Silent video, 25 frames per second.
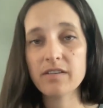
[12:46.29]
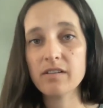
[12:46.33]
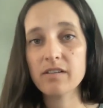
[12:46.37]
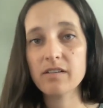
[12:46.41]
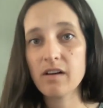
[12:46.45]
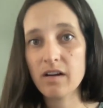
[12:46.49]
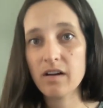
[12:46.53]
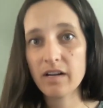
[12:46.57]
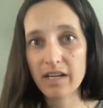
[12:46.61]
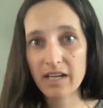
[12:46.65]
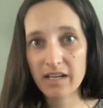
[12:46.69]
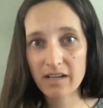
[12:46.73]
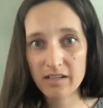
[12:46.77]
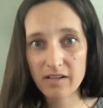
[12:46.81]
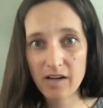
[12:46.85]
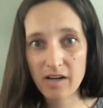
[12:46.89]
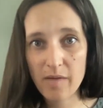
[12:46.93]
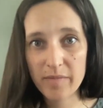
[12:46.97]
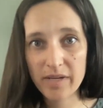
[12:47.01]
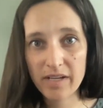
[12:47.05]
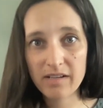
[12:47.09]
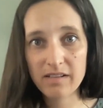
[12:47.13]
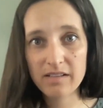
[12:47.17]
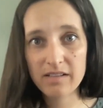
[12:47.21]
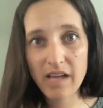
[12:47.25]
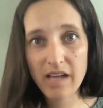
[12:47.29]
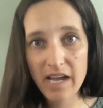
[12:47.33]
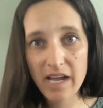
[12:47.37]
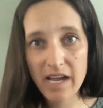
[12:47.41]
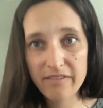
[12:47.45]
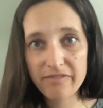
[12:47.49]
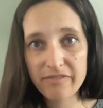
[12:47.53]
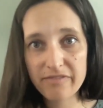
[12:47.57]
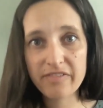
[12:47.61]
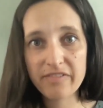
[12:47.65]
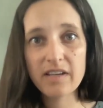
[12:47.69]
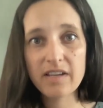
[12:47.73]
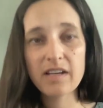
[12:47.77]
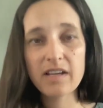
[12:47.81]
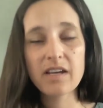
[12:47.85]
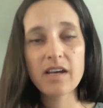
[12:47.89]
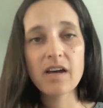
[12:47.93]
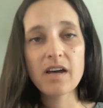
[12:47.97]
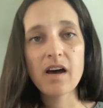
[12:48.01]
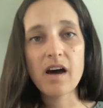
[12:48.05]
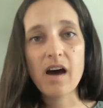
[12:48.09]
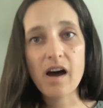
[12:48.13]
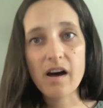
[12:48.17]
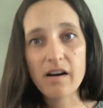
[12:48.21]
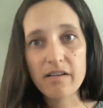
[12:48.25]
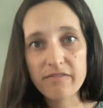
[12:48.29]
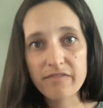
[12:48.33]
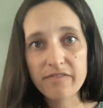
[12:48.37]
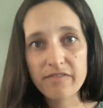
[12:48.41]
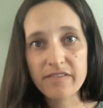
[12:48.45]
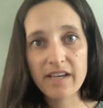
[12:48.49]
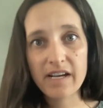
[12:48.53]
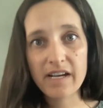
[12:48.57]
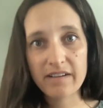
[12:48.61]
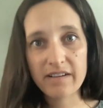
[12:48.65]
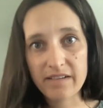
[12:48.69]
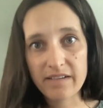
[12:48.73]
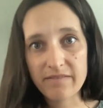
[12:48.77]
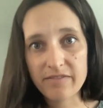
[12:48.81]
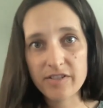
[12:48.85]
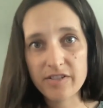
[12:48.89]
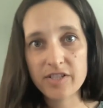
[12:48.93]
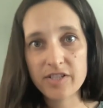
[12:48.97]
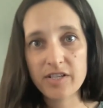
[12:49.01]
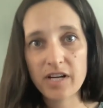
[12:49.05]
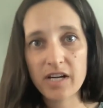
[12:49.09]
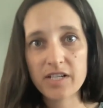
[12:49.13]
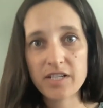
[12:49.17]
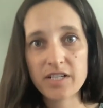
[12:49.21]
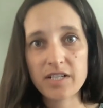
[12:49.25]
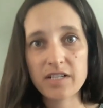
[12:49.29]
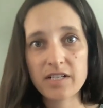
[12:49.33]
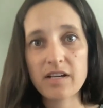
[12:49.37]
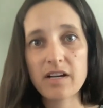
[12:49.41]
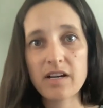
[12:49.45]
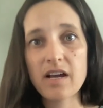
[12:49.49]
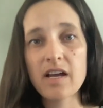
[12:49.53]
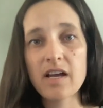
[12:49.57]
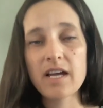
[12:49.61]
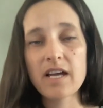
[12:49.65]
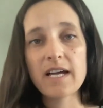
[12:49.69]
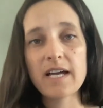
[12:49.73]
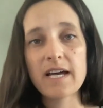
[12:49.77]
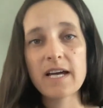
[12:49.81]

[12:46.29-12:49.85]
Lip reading: the long economic life of the infrastructure.